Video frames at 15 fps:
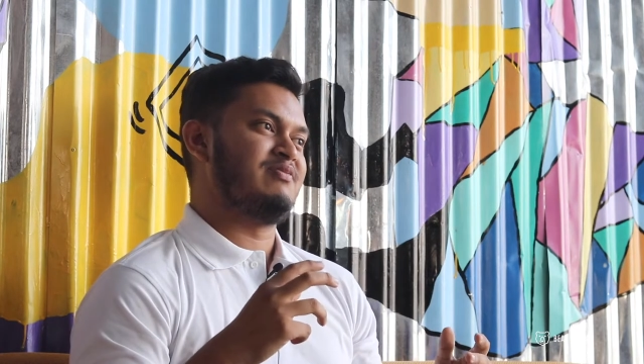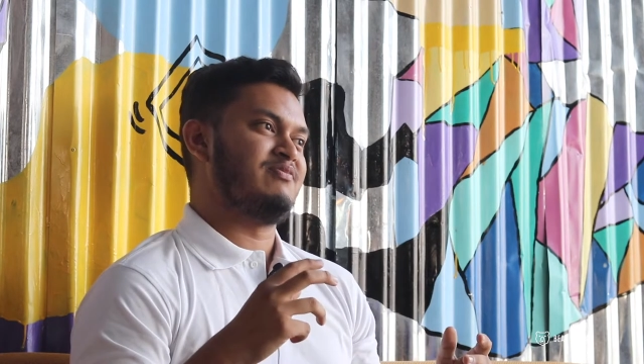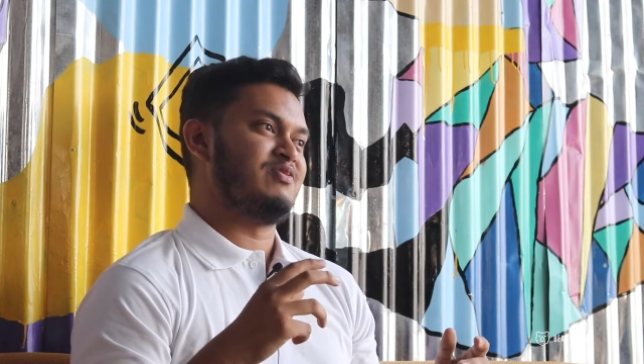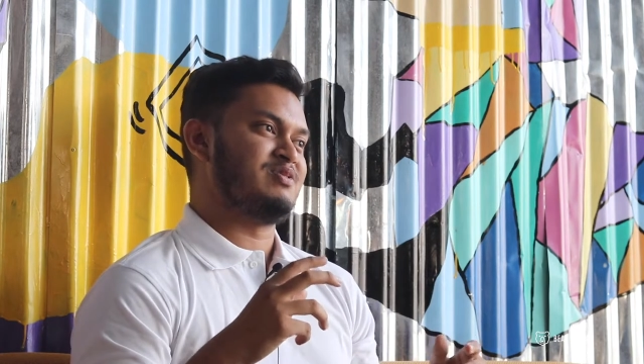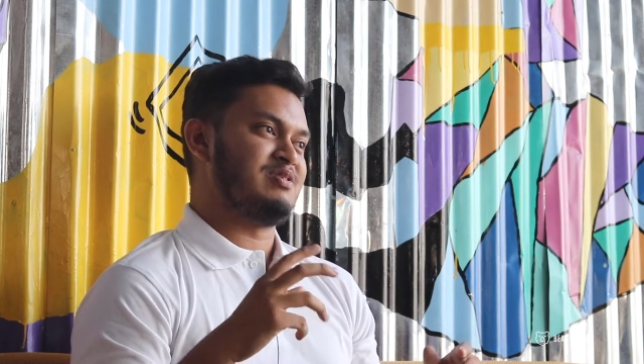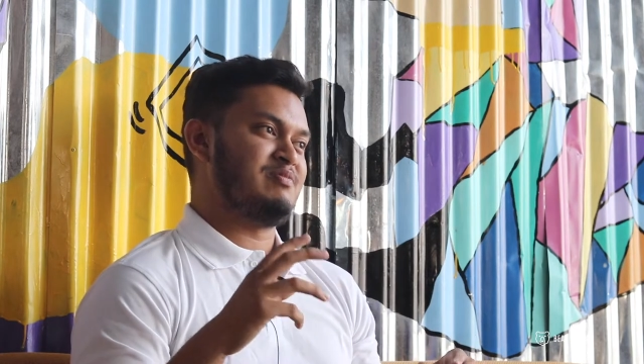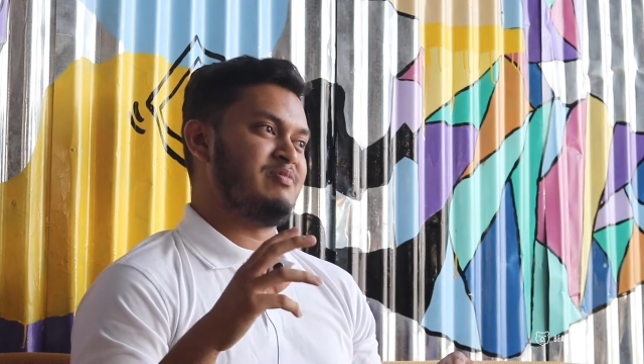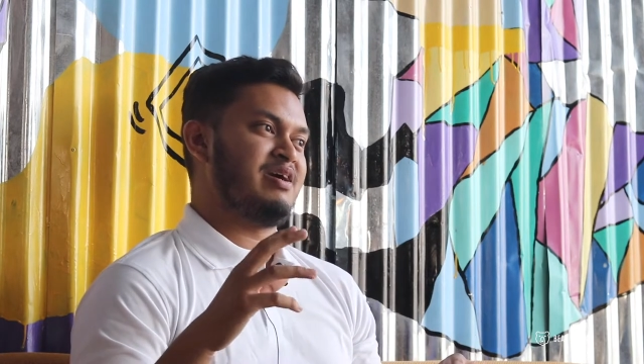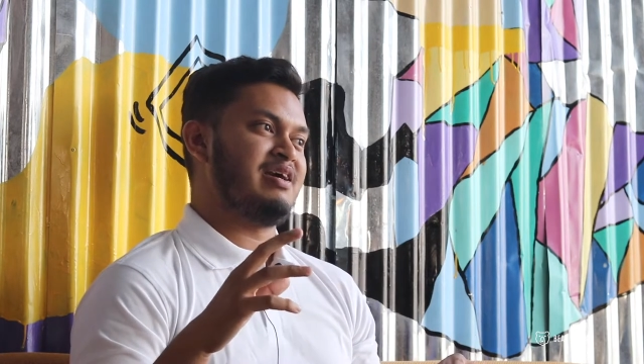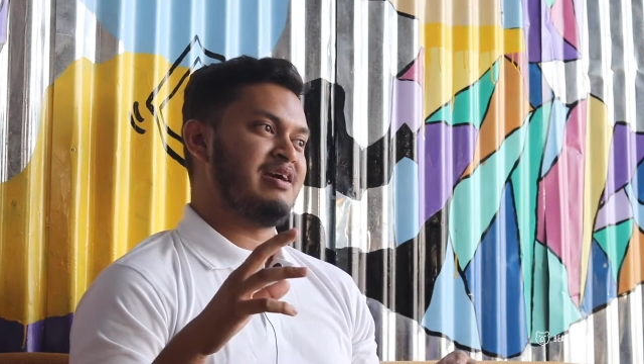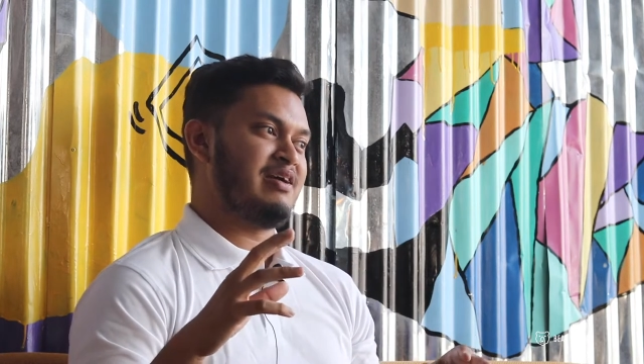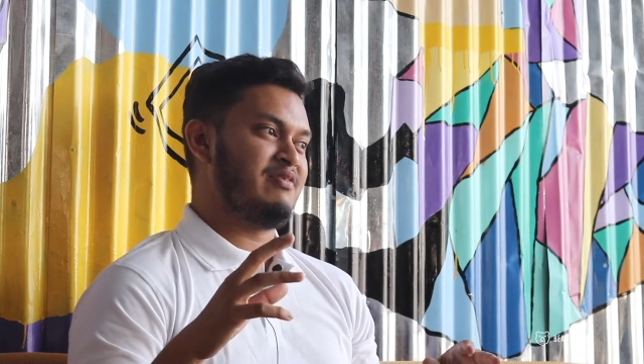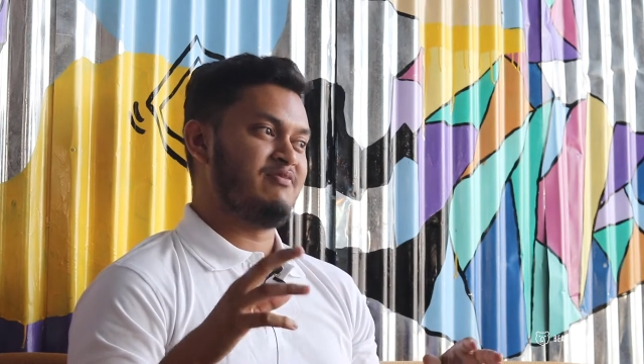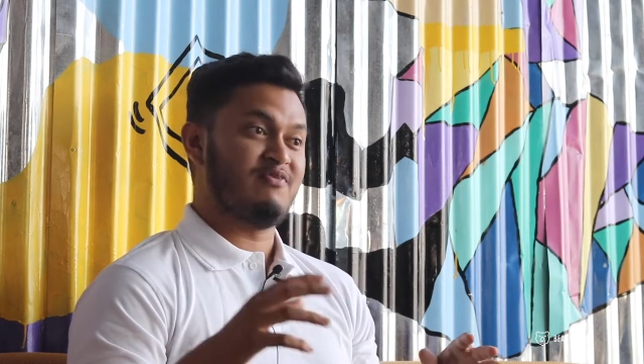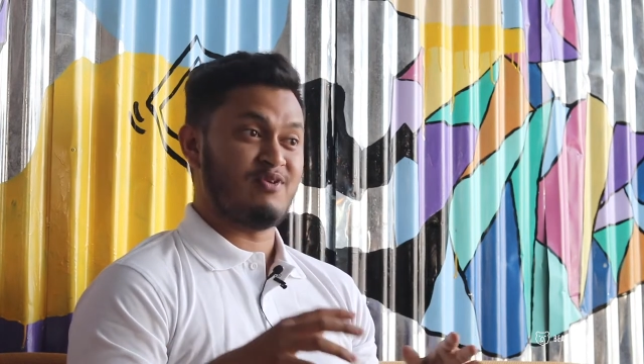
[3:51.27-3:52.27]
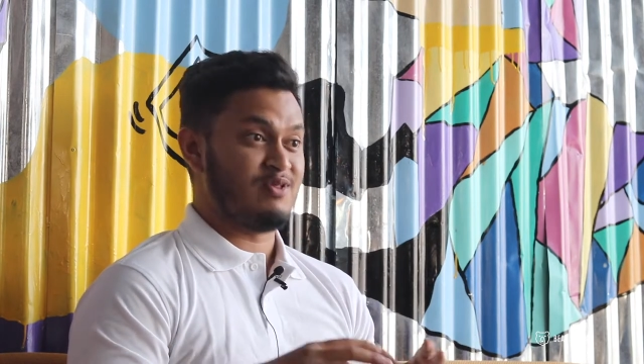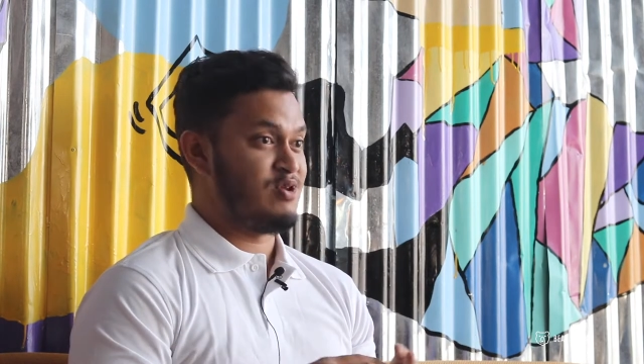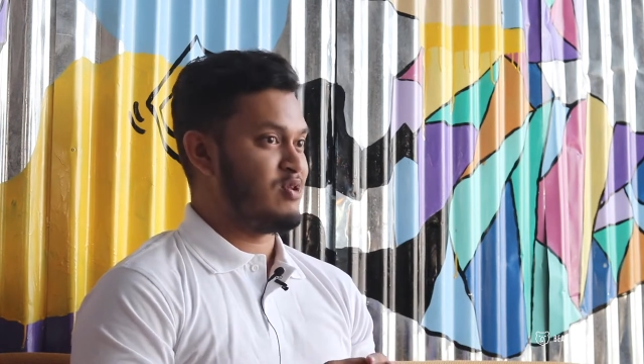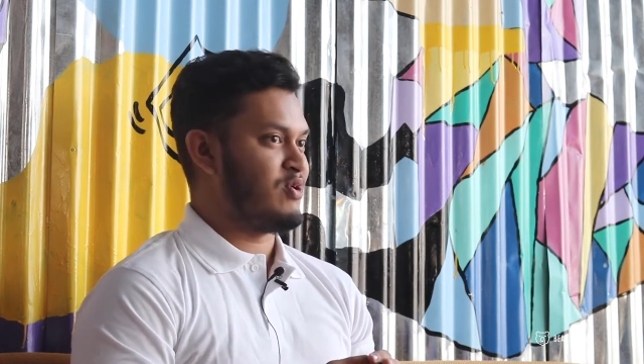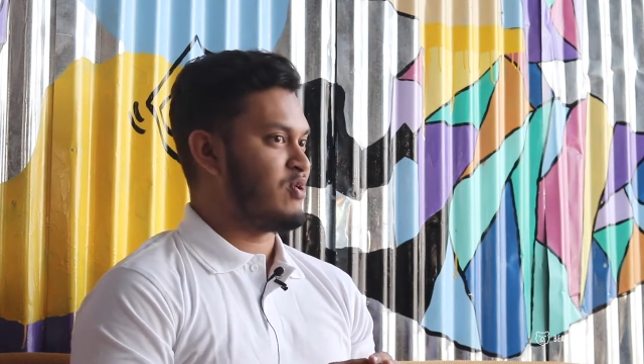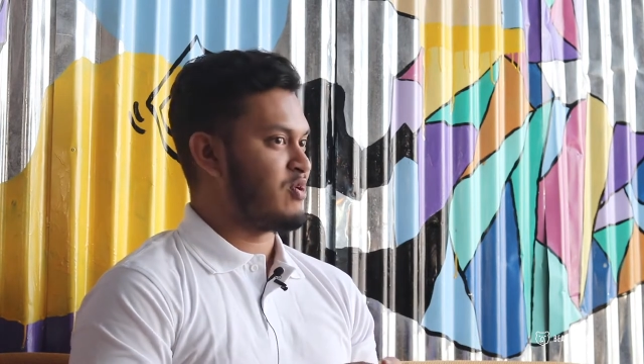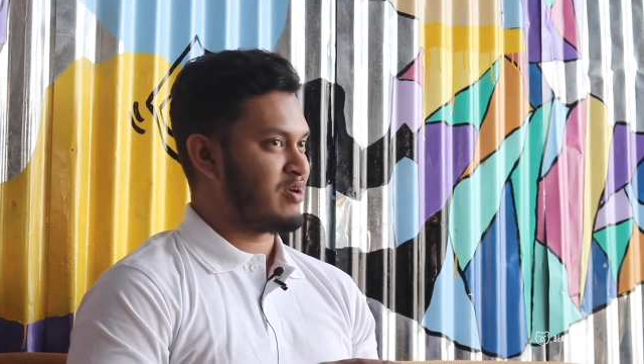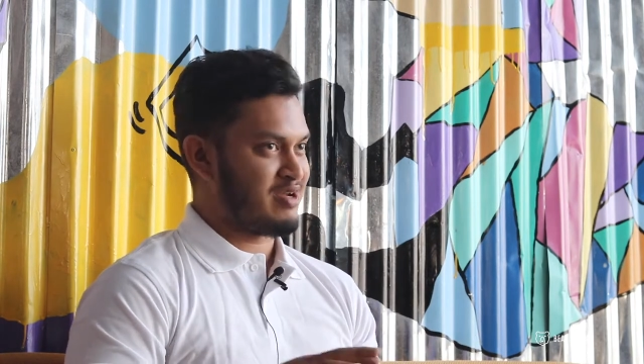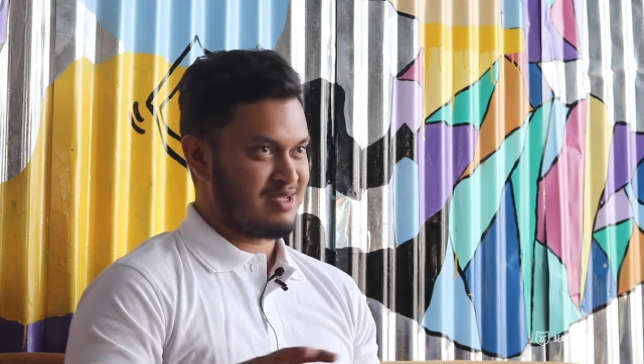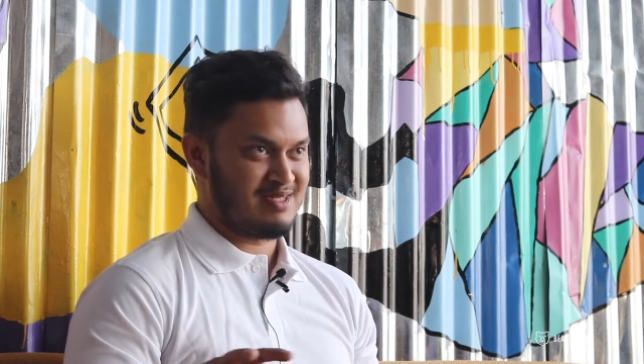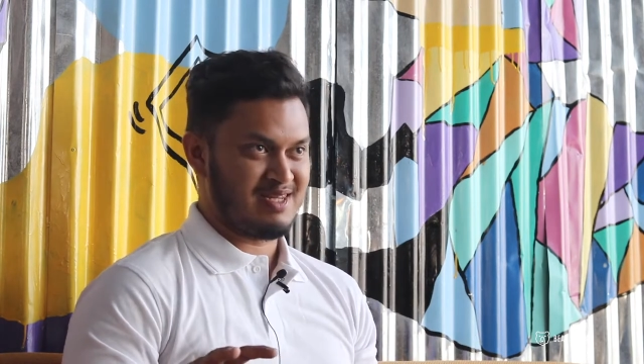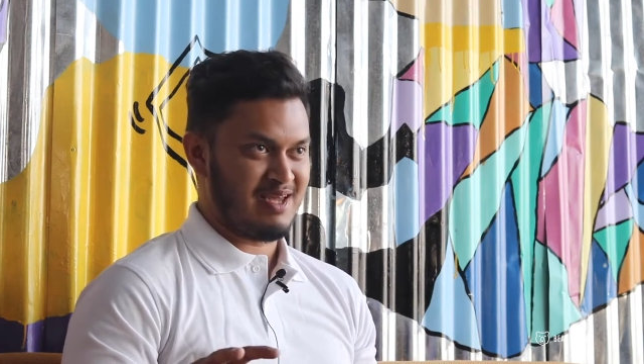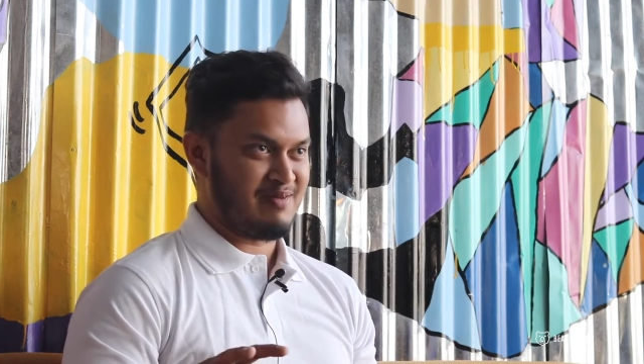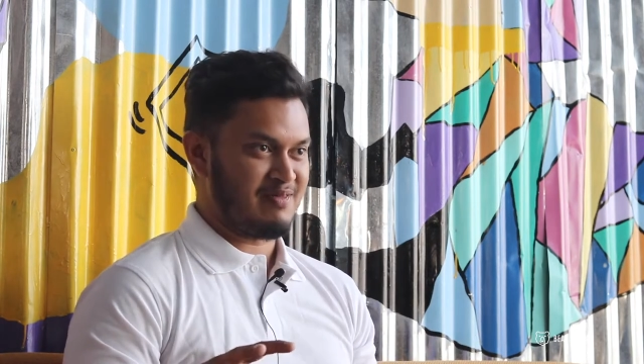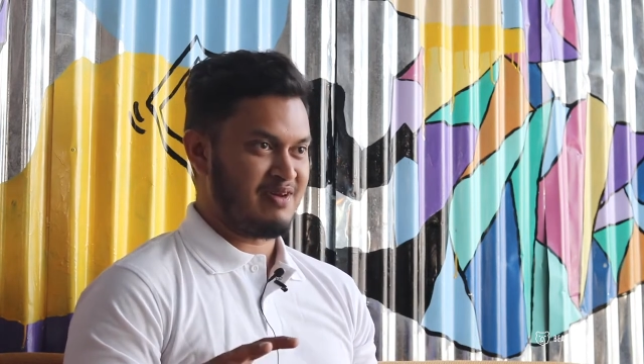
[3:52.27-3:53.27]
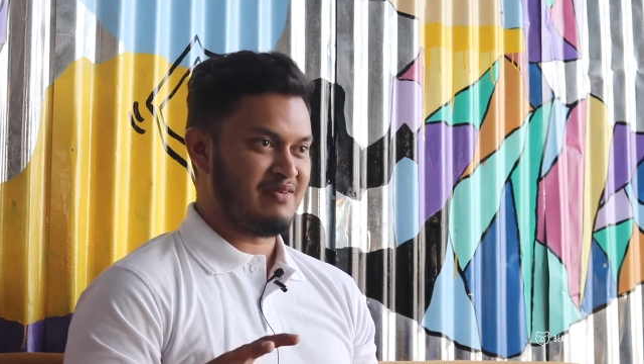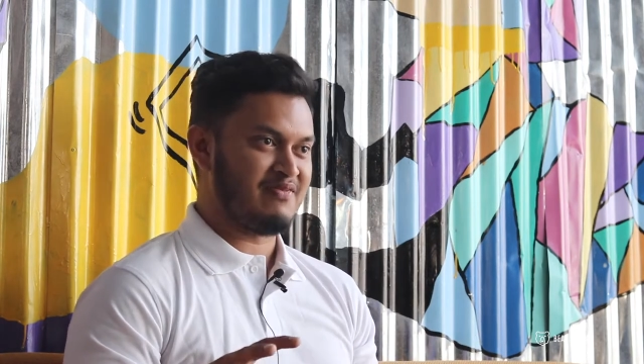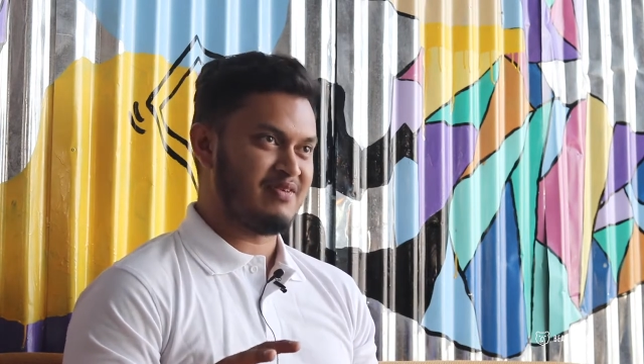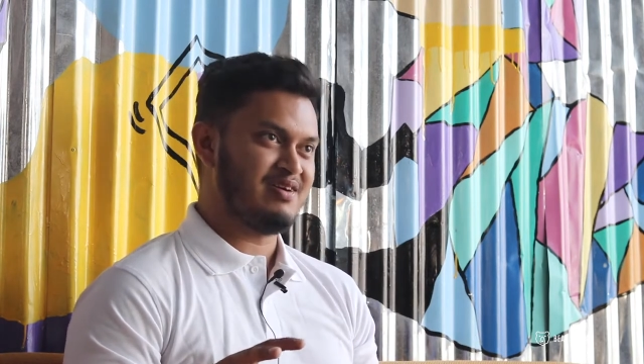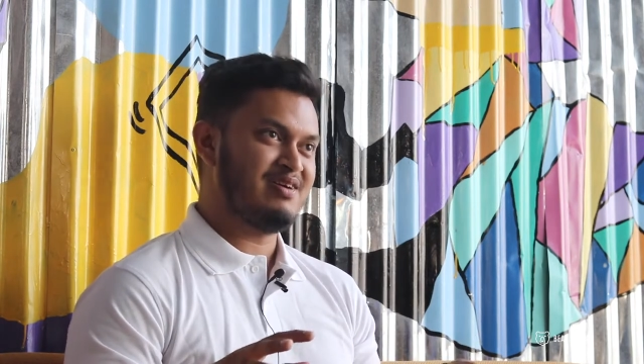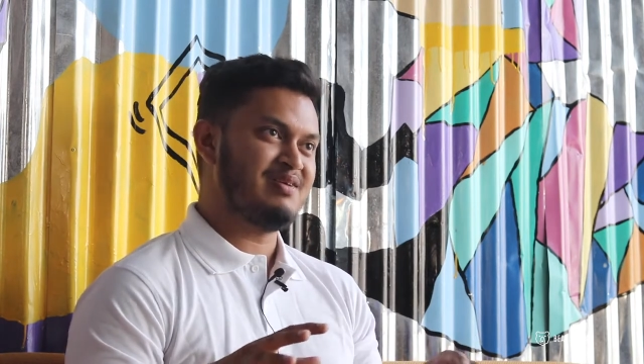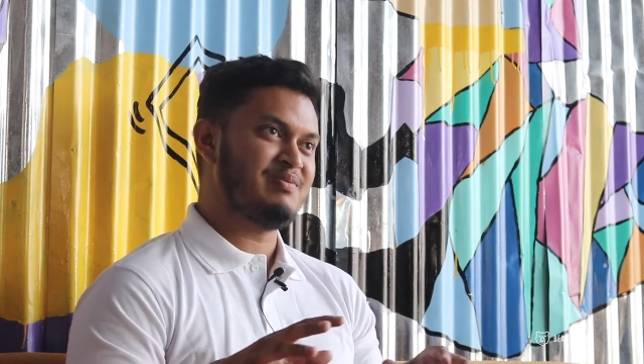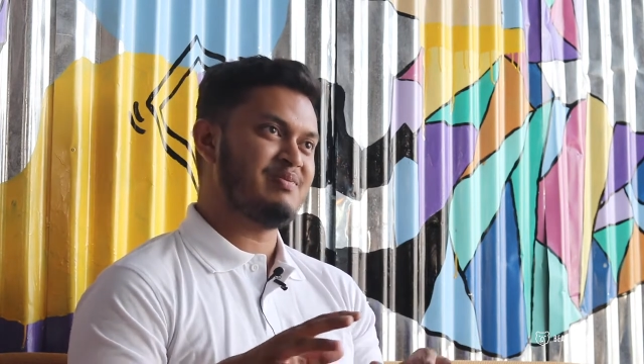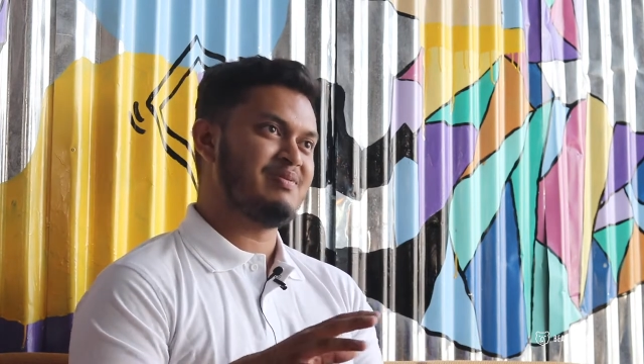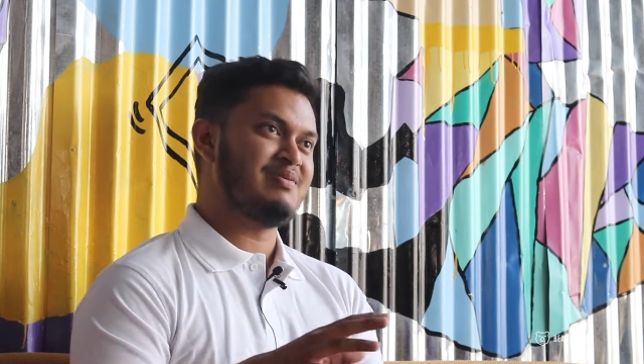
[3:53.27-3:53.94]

was in my head for the longest time ever.